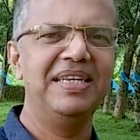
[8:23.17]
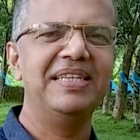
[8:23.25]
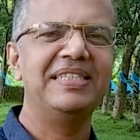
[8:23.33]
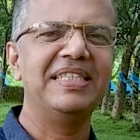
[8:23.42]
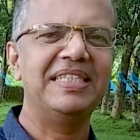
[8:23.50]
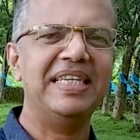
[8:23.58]

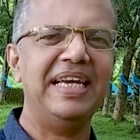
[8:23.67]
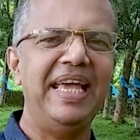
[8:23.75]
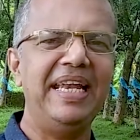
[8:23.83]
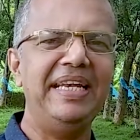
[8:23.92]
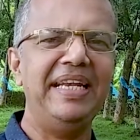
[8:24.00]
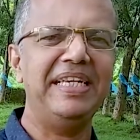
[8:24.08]
Sister
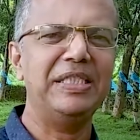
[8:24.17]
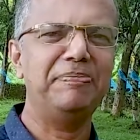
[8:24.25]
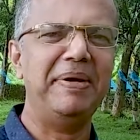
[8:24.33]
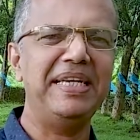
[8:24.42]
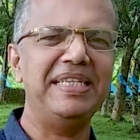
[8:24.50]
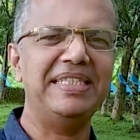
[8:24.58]
Helen had
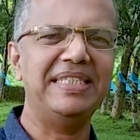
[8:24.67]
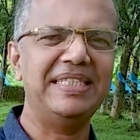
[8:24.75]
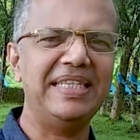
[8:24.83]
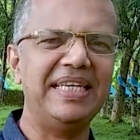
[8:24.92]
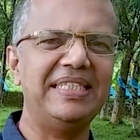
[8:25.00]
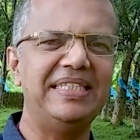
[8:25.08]
spent
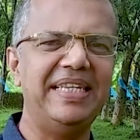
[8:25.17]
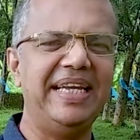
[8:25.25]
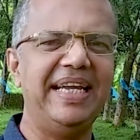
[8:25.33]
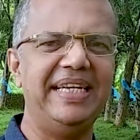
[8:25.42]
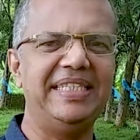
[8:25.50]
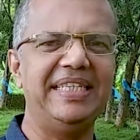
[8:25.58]
6
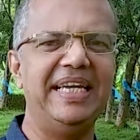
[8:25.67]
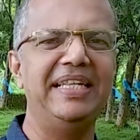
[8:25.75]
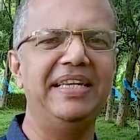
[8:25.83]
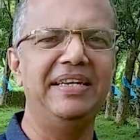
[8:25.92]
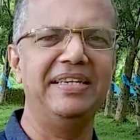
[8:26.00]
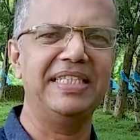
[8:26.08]
decades in
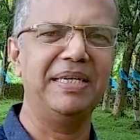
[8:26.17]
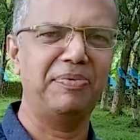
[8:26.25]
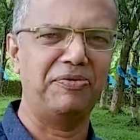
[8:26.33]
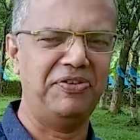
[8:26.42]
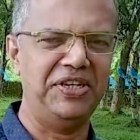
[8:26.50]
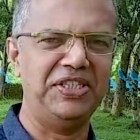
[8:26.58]
the nursing
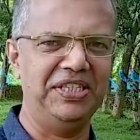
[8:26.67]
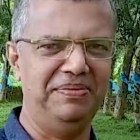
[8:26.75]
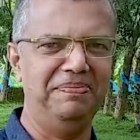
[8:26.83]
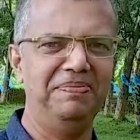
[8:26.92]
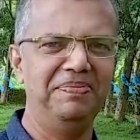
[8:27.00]
profession,